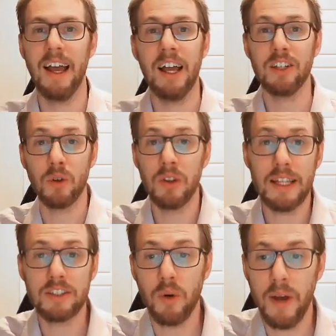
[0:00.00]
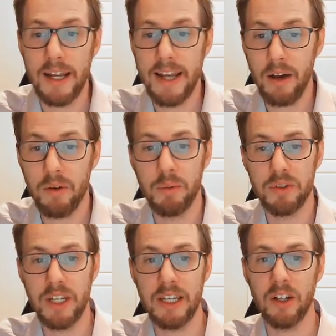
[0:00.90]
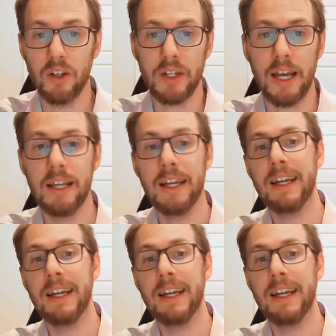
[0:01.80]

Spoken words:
So let's go ahead now and we'll take a look at